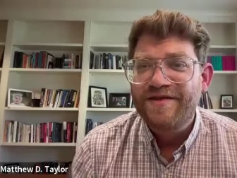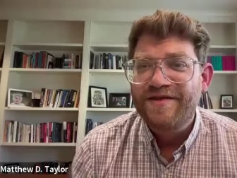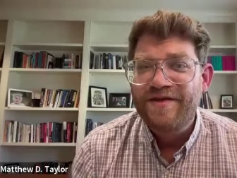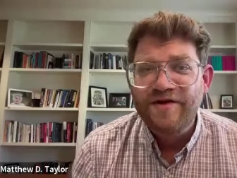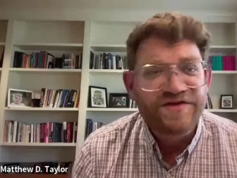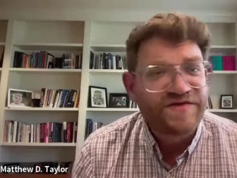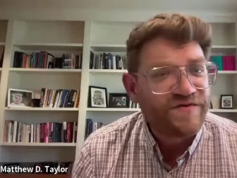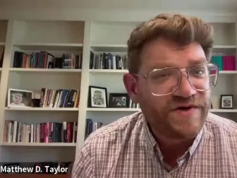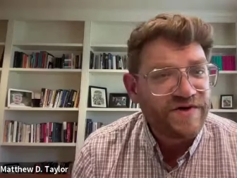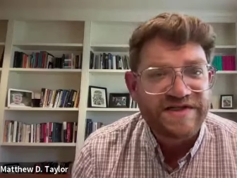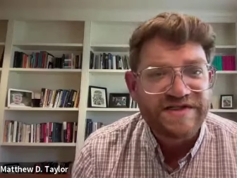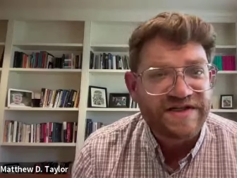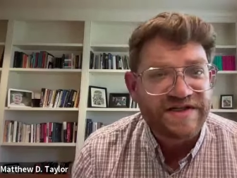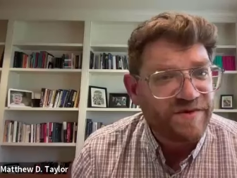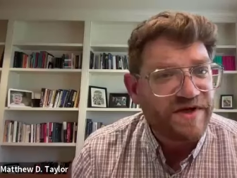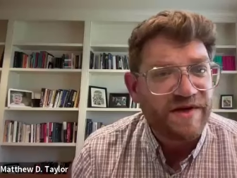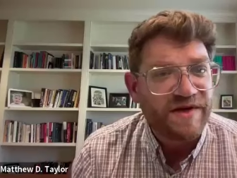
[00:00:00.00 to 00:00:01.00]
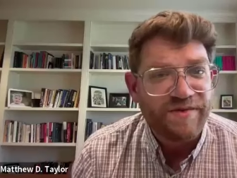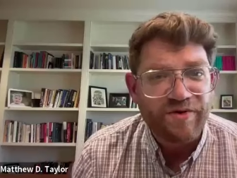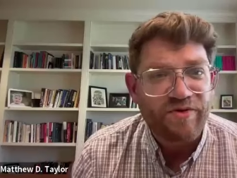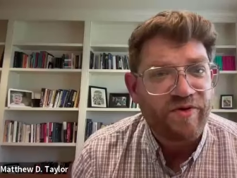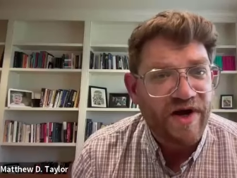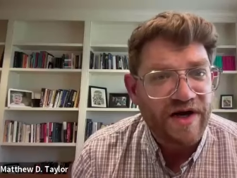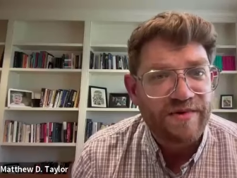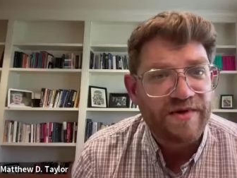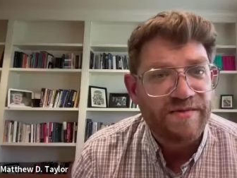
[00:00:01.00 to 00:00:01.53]
those voices have become
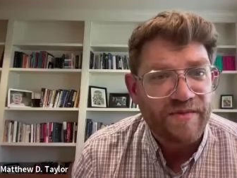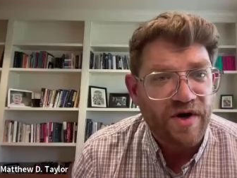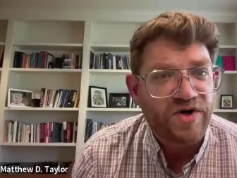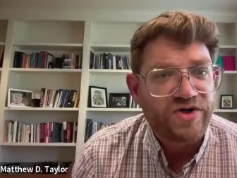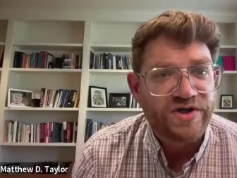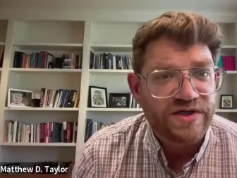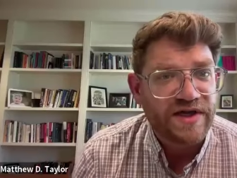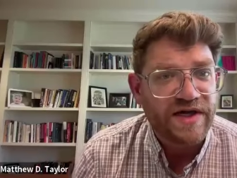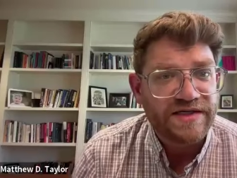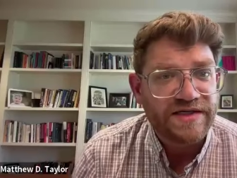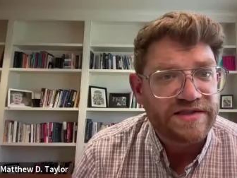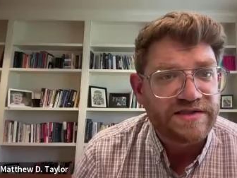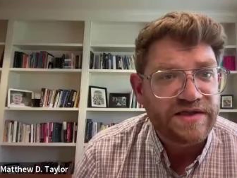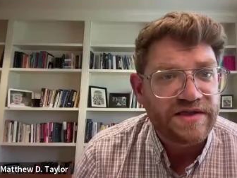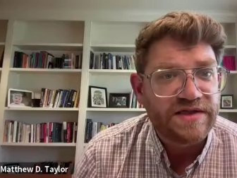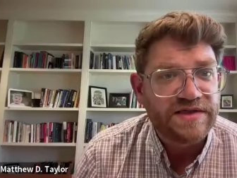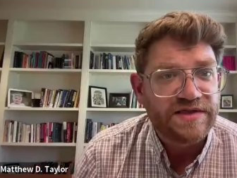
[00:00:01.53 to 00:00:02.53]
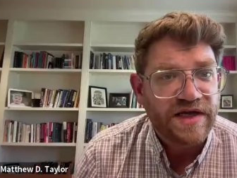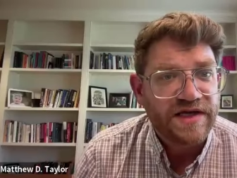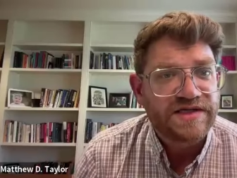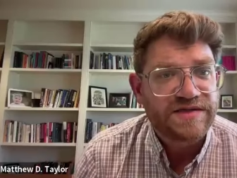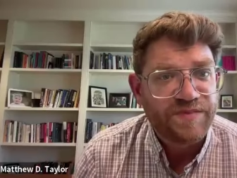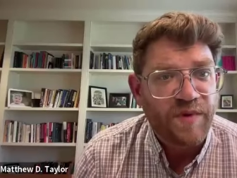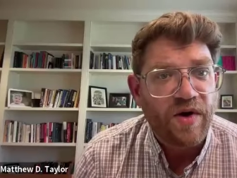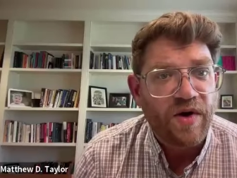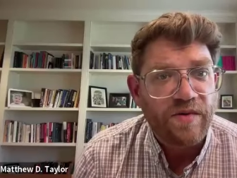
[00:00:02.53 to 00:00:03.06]
incredibly marginalized and, and
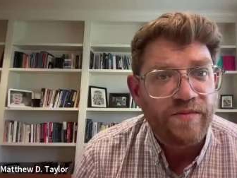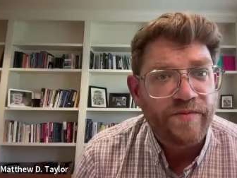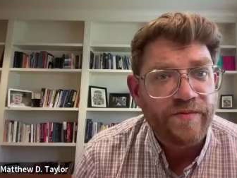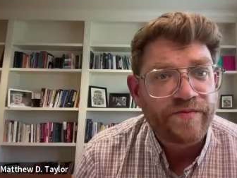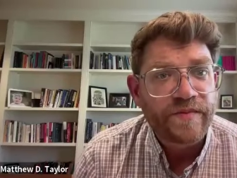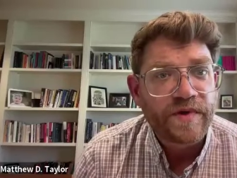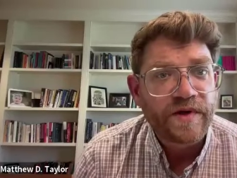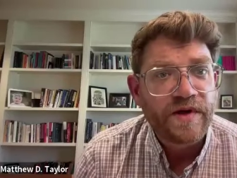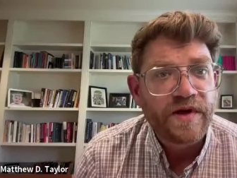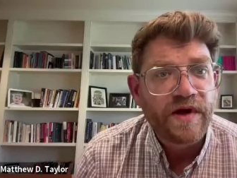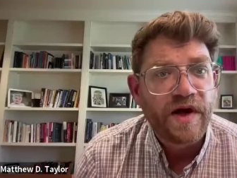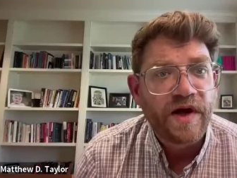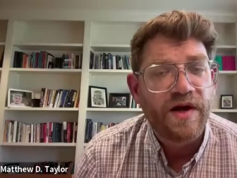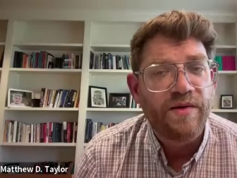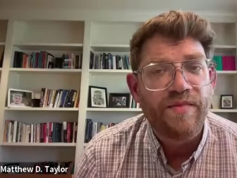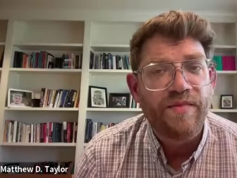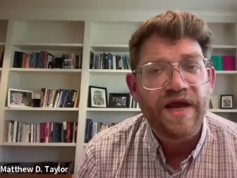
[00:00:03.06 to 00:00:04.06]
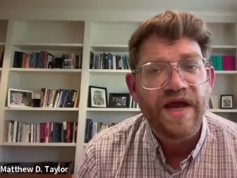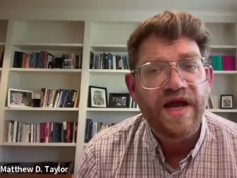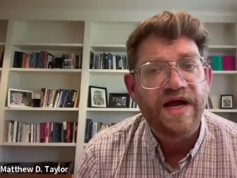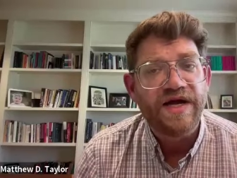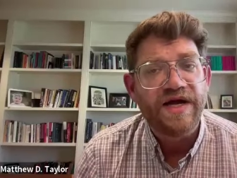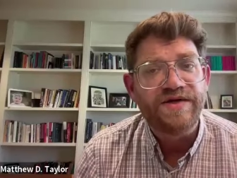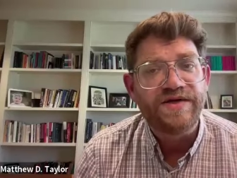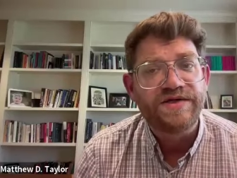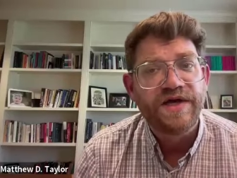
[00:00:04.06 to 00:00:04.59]
small um,
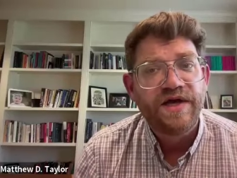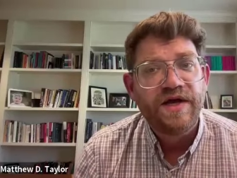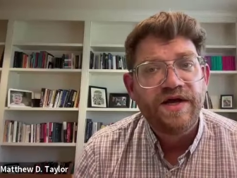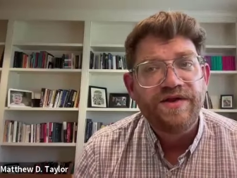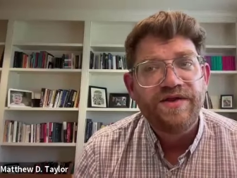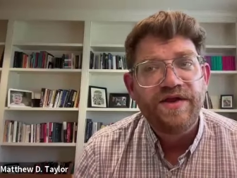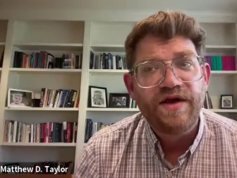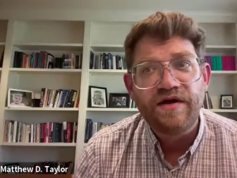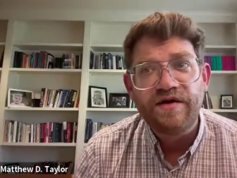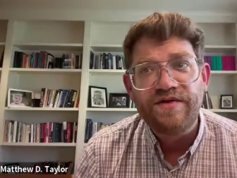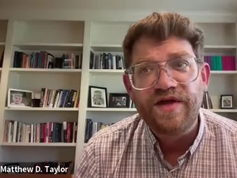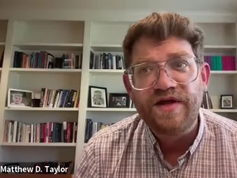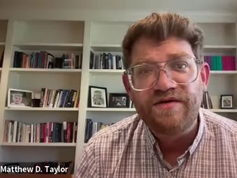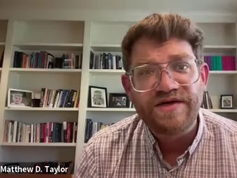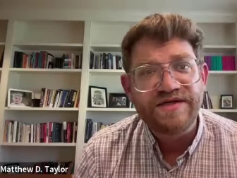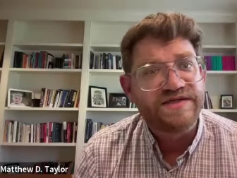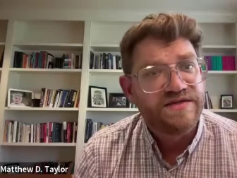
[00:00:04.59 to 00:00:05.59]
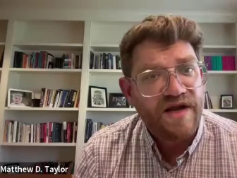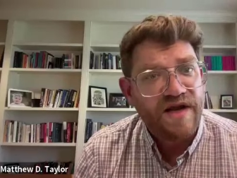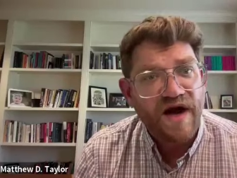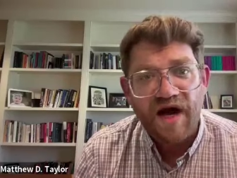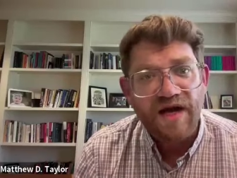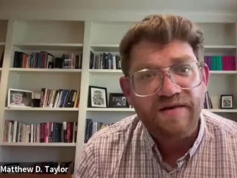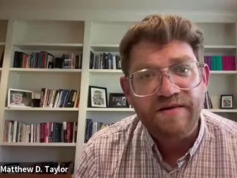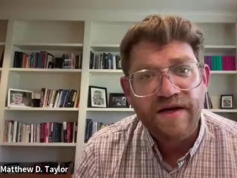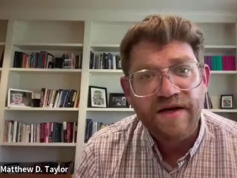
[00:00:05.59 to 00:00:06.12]
and there there is
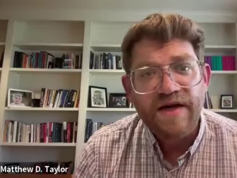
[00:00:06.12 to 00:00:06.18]
not